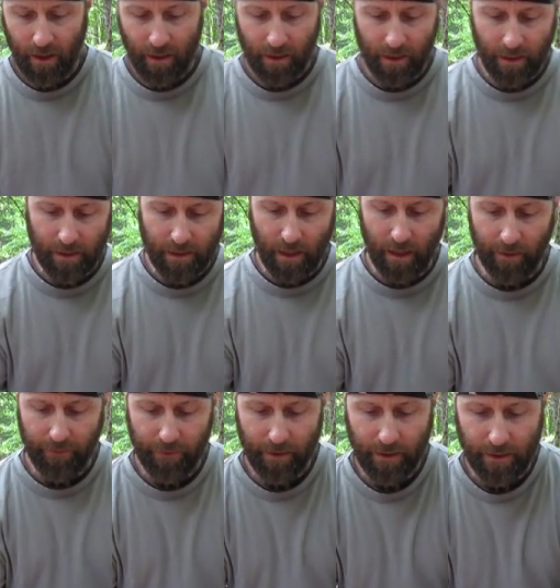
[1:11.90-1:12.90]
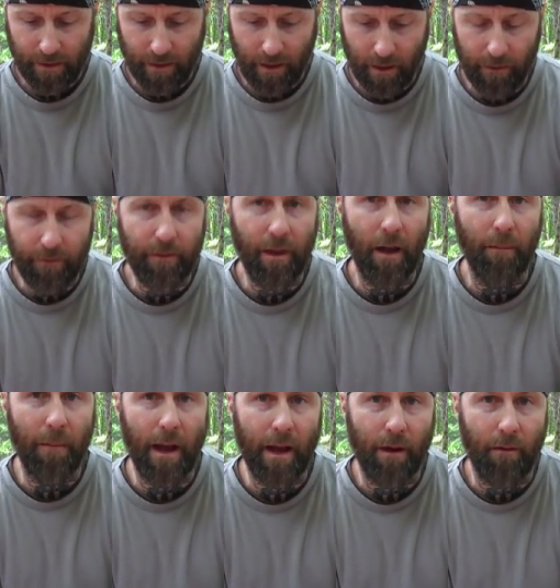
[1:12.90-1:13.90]
This knife is the knife that
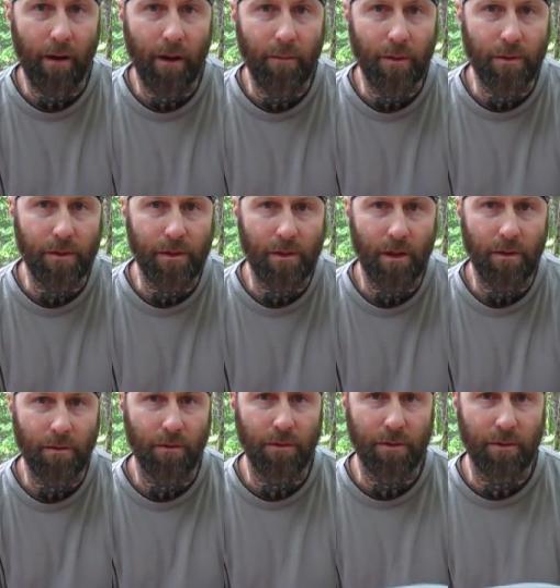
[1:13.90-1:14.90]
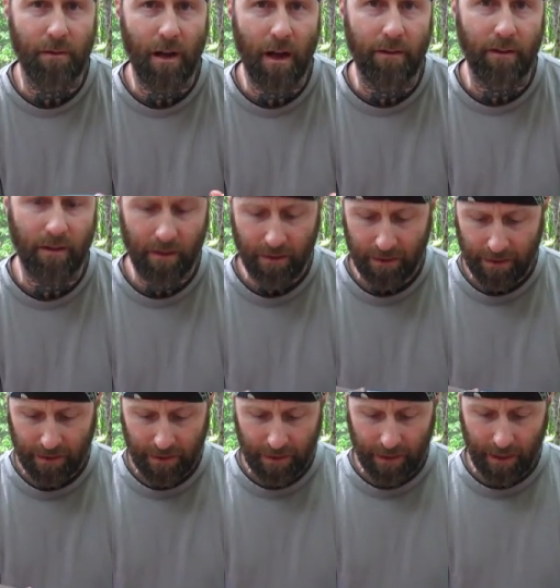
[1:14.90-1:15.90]
Matt Graham uses on Dual Survival.
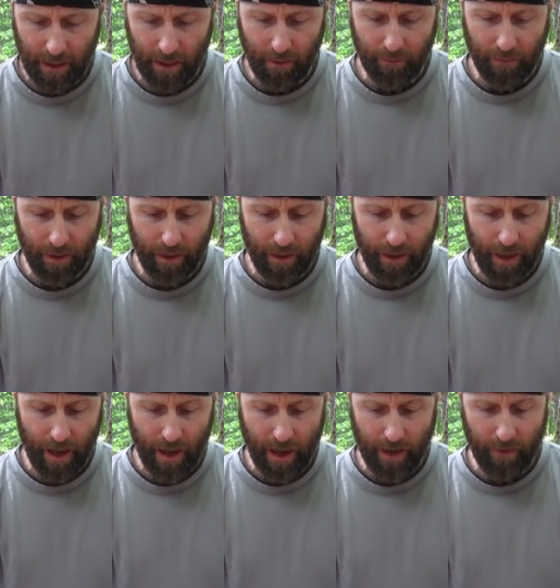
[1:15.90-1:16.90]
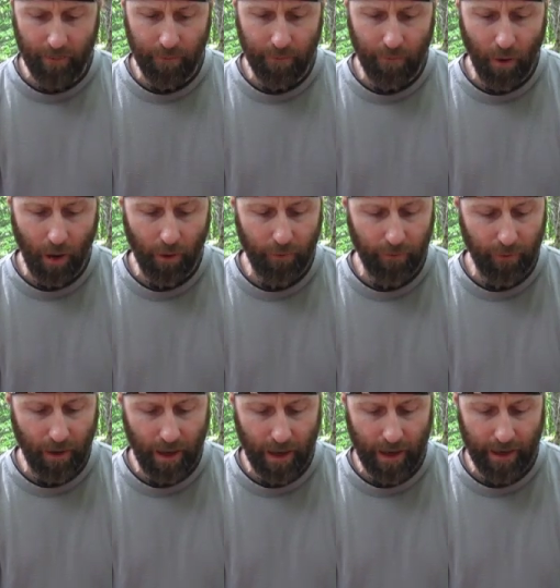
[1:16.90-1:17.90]
He had
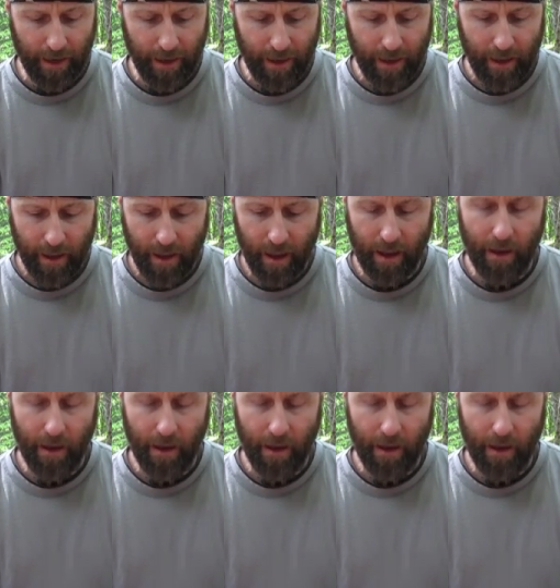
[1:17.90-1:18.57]
modified a